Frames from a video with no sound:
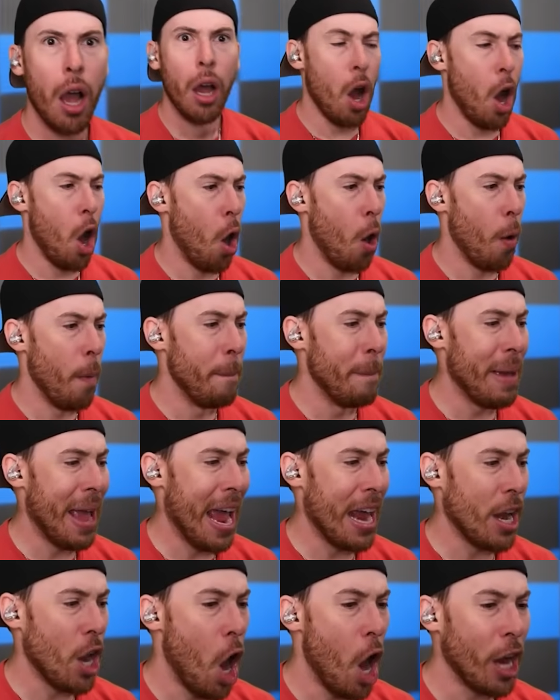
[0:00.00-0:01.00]
Oh,
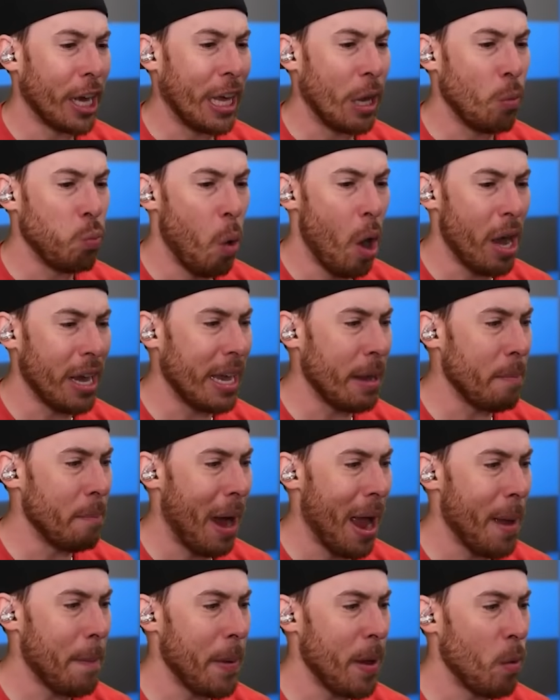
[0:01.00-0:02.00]
man. Huggy Wuggy
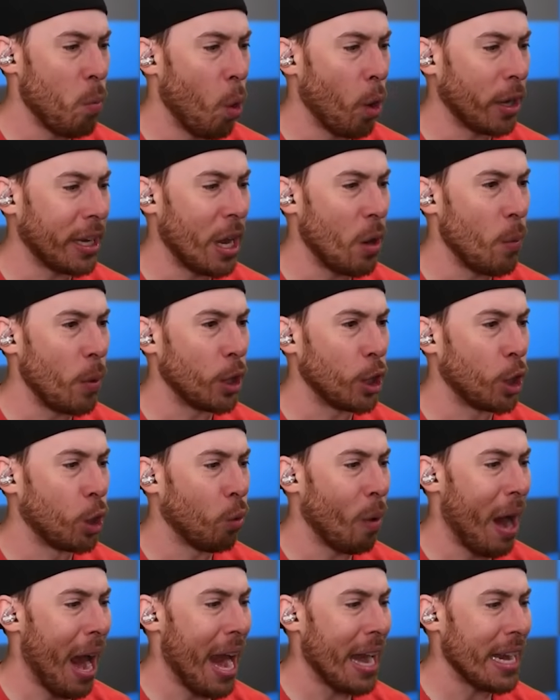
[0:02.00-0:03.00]
might be working with
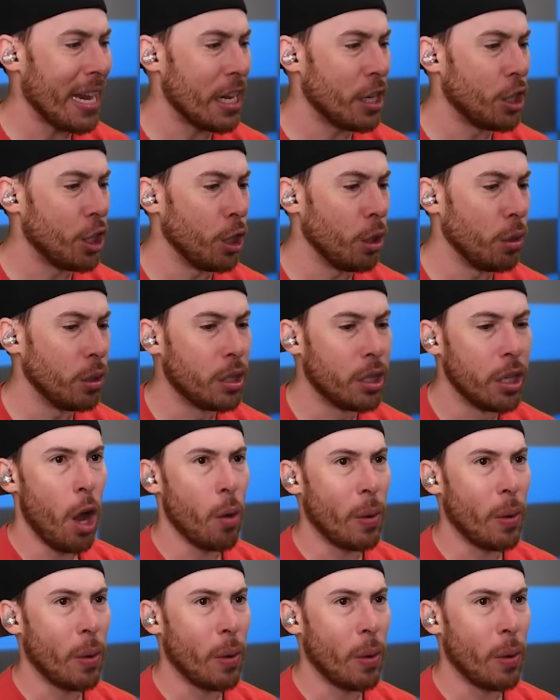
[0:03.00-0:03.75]
Granny, dudes.